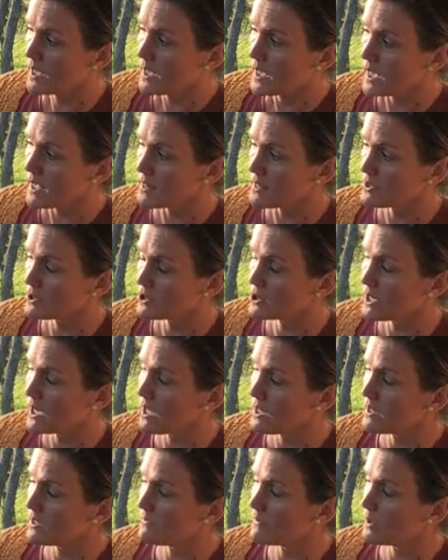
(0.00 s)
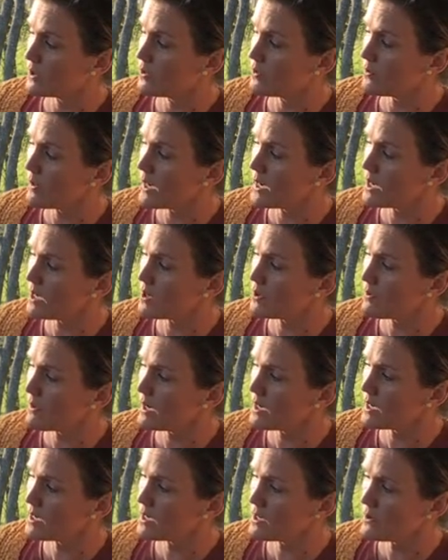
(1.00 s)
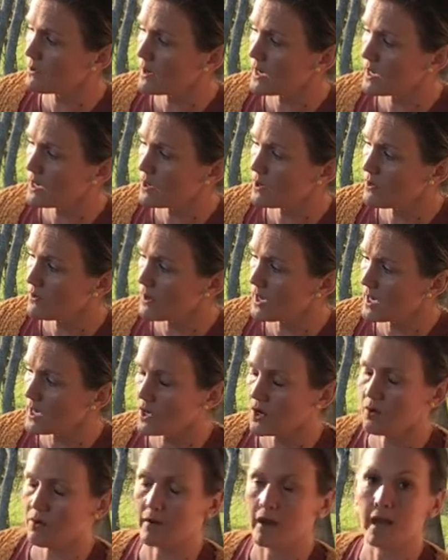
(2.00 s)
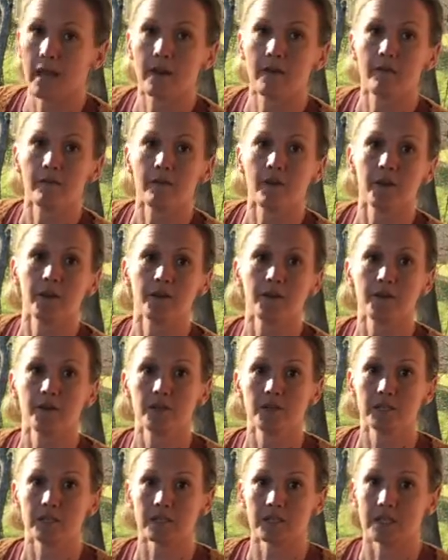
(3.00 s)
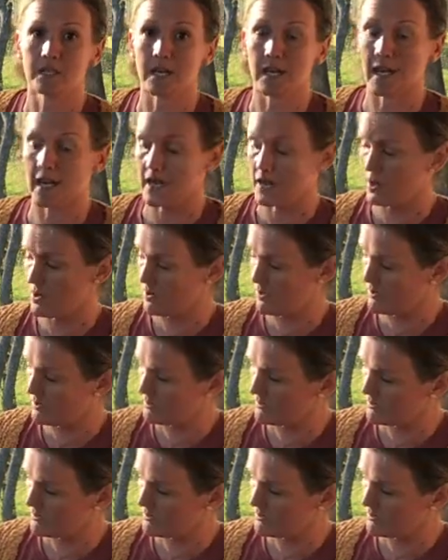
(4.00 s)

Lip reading: and the shell of a great-great-great-great-grandfather's snail.